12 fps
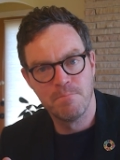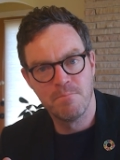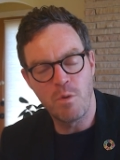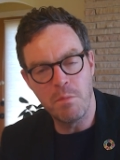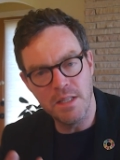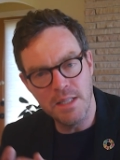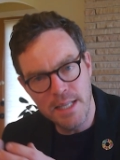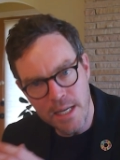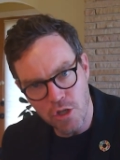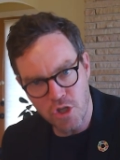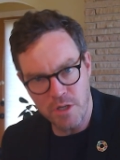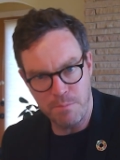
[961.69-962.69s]
From a
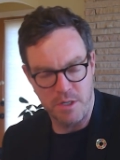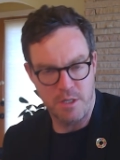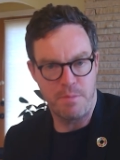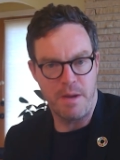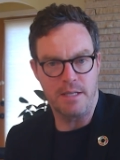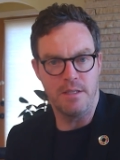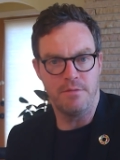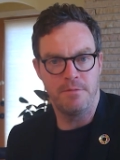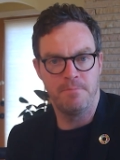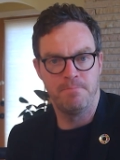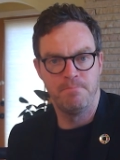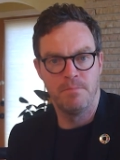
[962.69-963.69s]
leadership perspective,
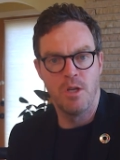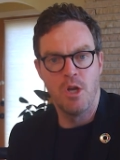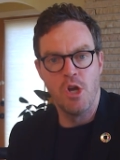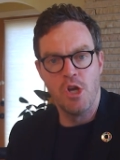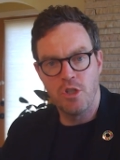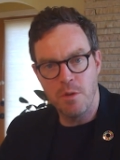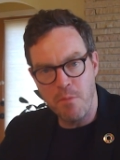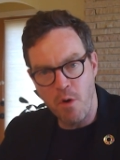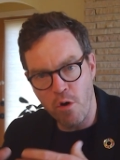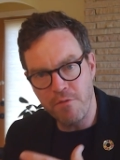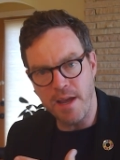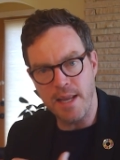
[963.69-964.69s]
to
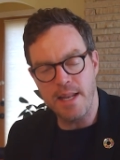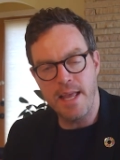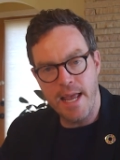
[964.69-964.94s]
motivate